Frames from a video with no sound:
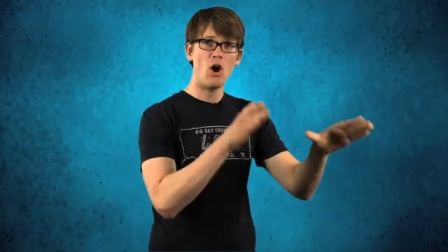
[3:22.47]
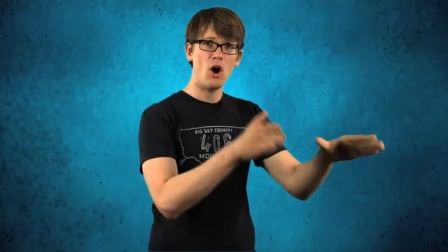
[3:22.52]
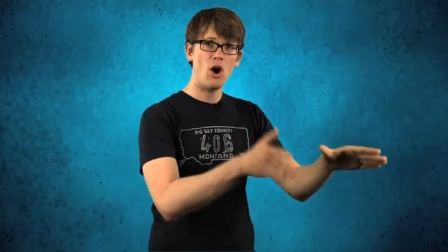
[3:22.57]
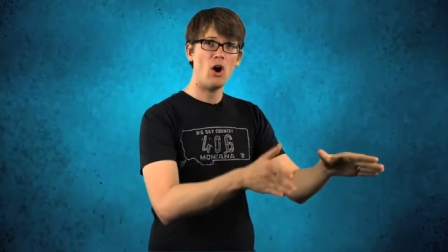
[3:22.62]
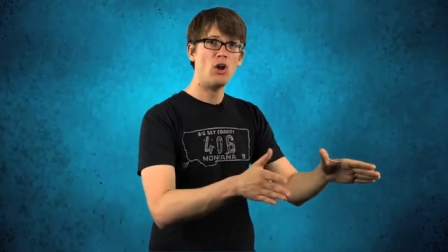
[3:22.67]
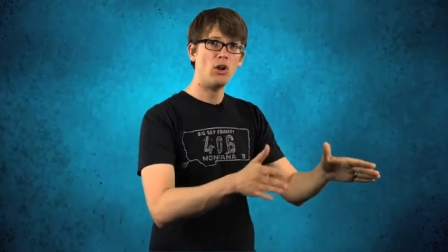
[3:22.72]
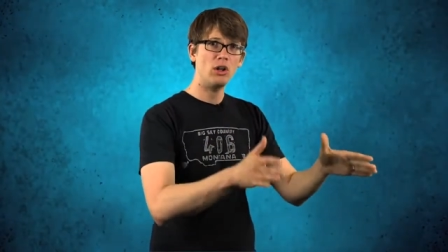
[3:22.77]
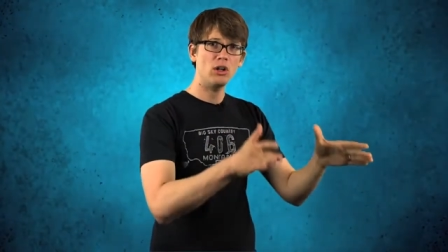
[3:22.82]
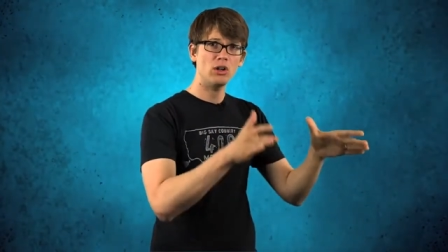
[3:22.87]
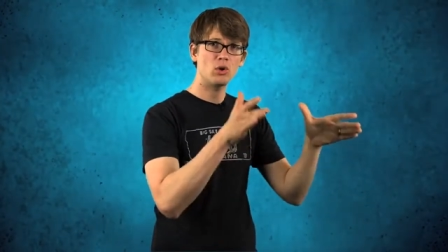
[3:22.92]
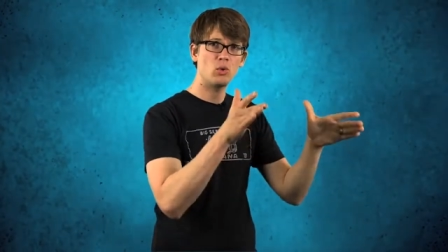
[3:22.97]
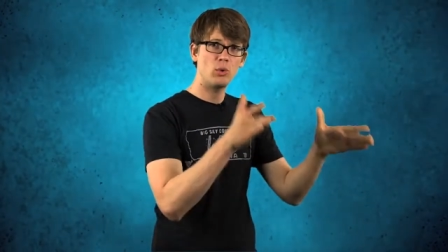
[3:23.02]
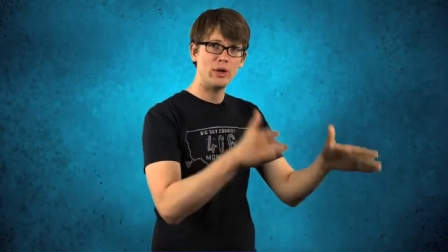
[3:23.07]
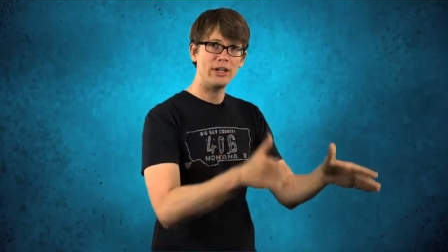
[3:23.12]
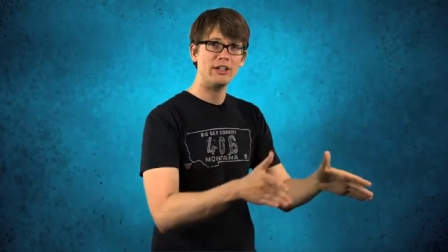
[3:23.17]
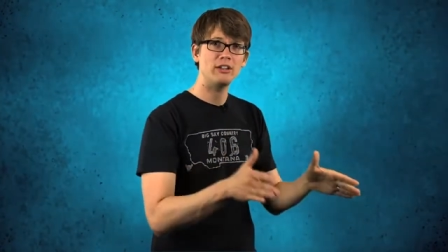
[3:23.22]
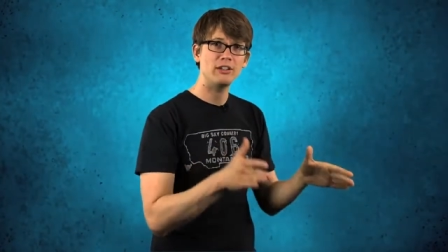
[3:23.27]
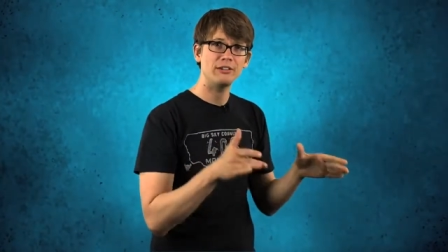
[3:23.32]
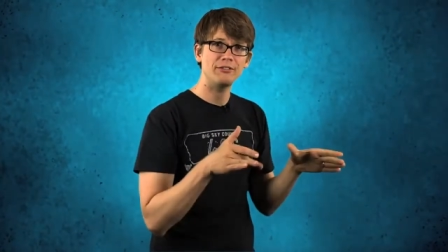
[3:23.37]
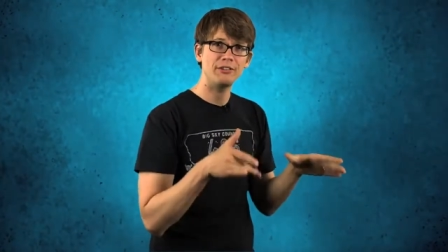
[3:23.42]
all
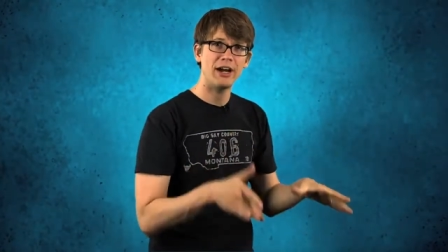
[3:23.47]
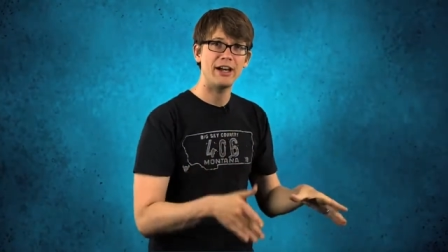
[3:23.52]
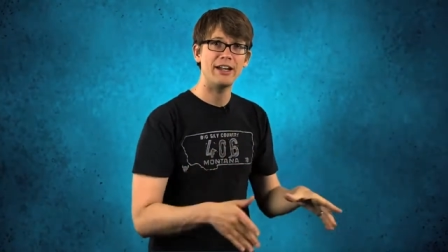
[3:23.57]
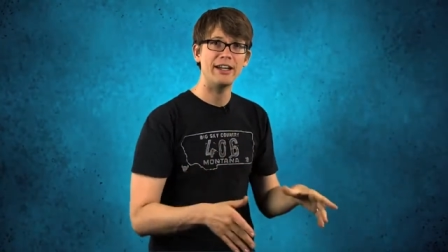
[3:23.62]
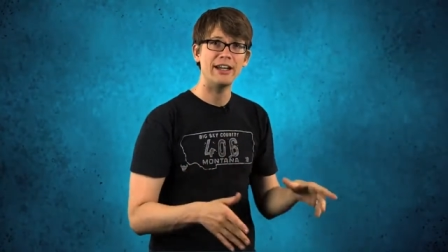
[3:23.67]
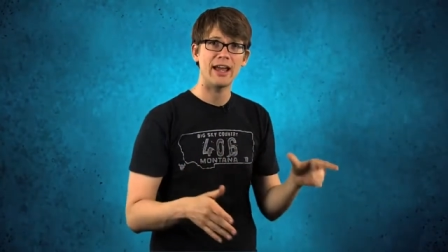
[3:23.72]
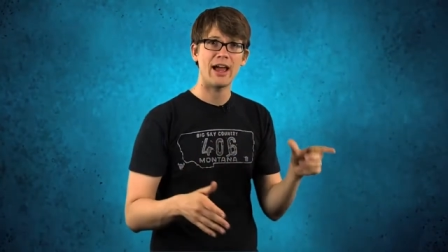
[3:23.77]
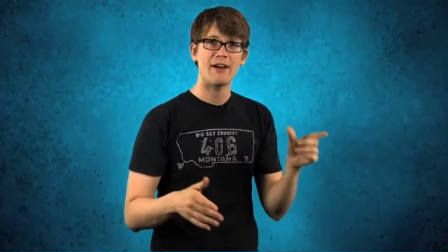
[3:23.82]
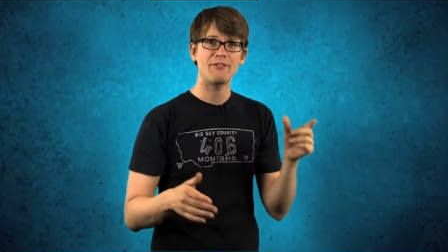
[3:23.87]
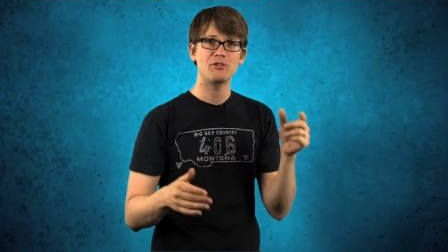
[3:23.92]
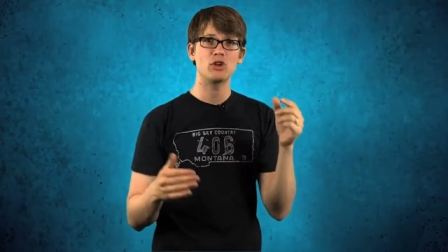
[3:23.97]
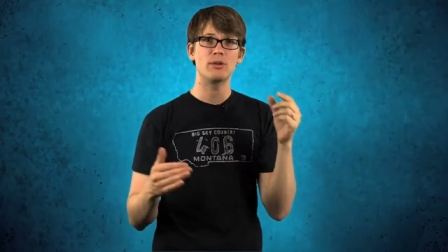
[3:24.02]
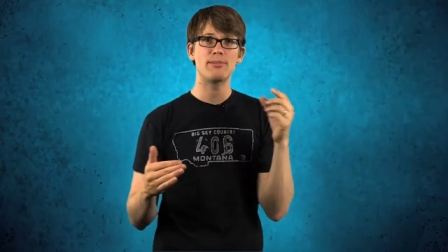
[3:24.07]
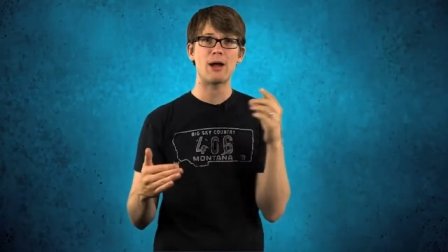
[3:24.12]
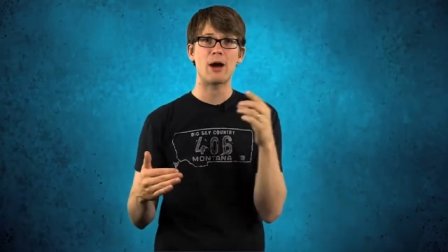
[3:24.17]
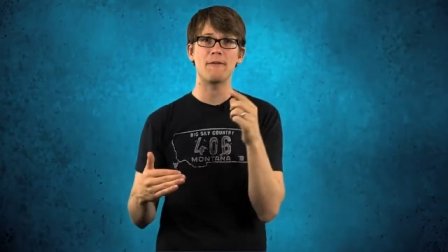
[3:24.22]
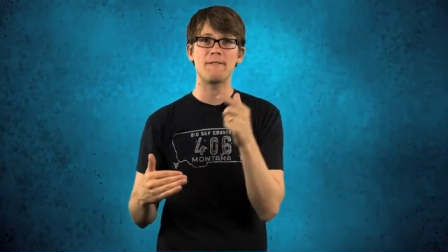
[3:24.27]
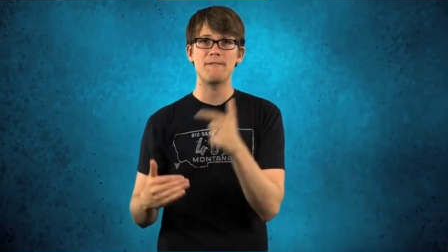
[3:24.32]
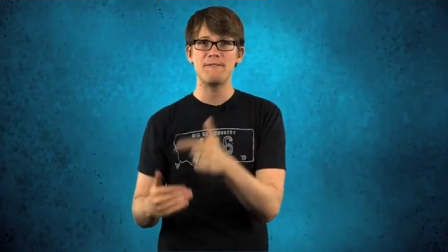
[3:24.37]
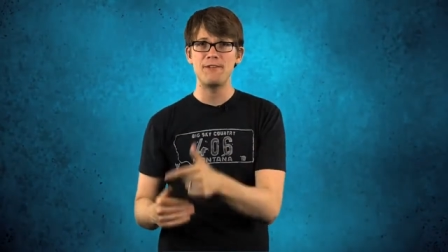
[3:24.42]
quit dividing after
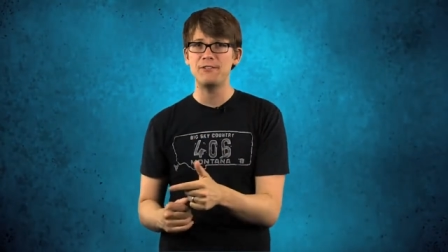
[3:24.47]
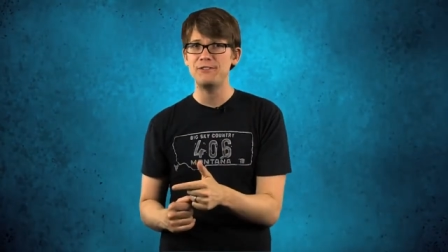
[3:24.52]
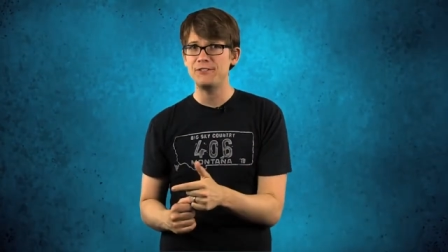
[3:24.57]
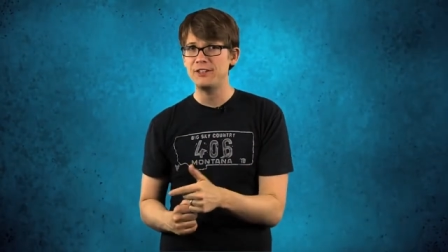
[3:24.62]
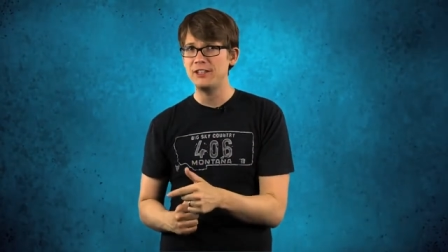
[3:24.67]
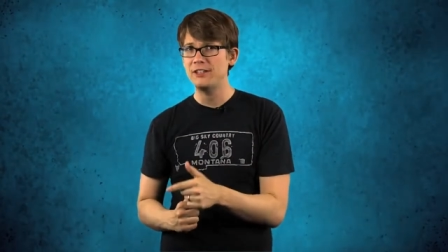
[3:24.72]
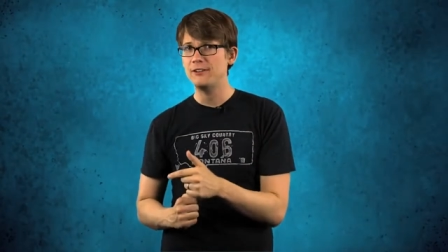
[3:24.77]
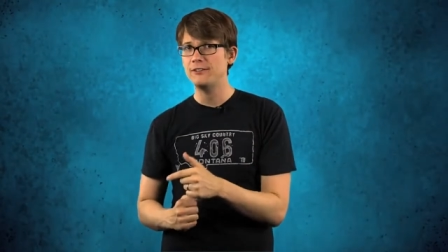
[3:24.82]
about 50